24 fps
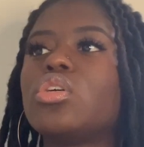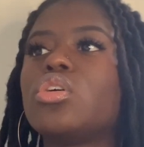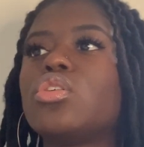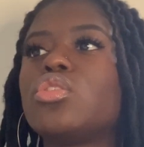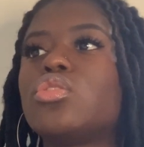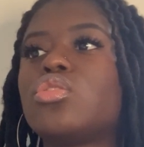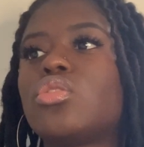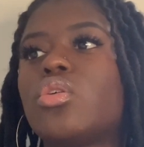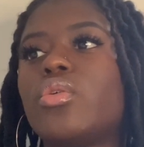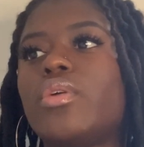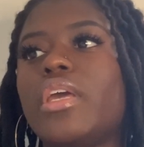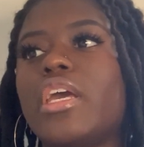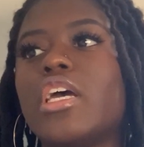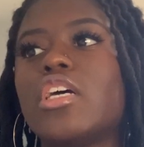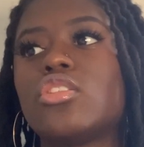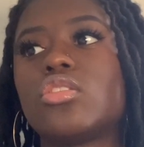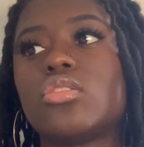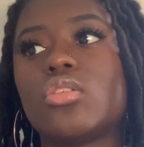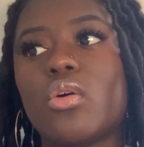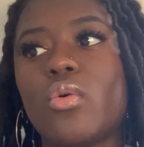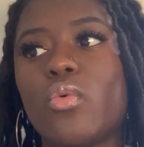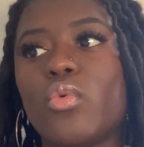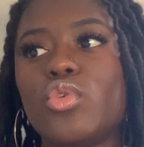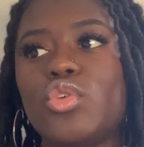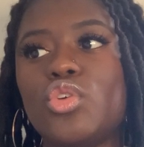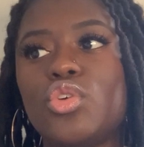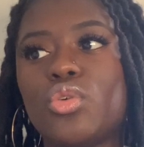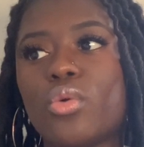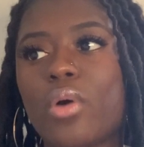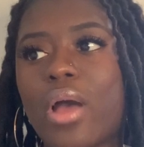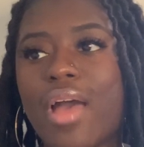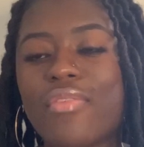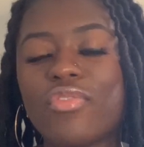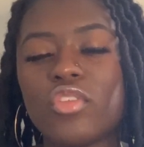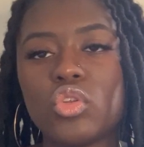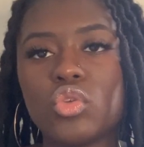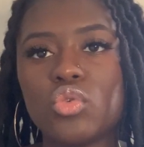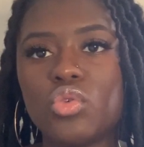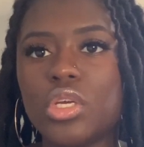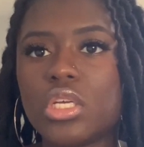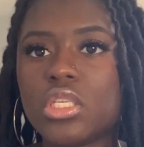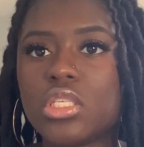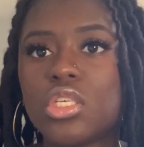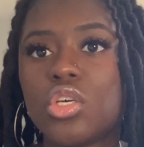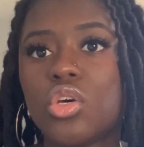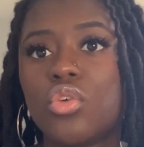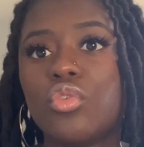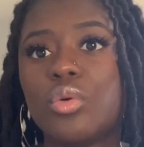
So yeah, so you don't have to do your till